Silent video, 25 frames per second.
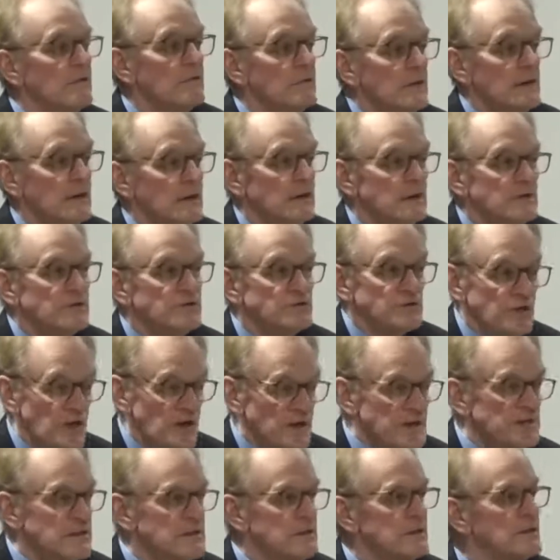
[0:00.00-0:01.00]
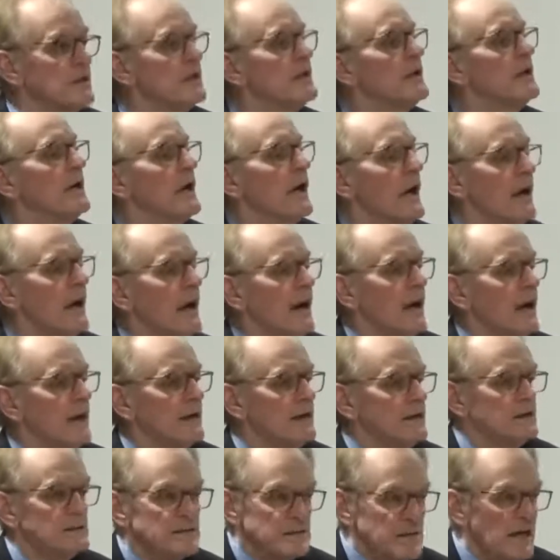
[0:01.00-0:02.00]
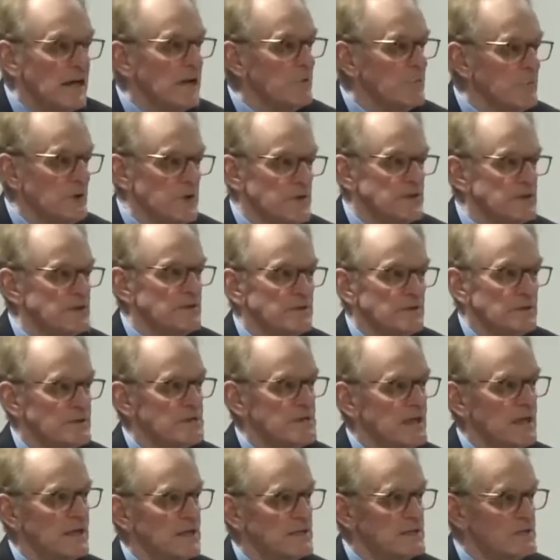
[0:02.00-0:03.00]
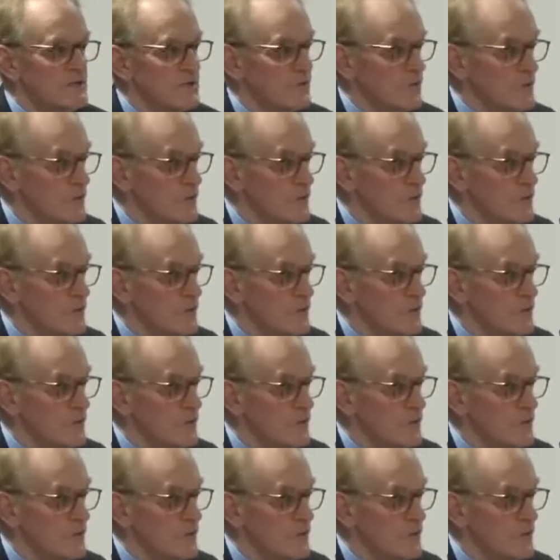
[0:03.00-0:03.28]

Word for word: the trust, and Simon is going to take us through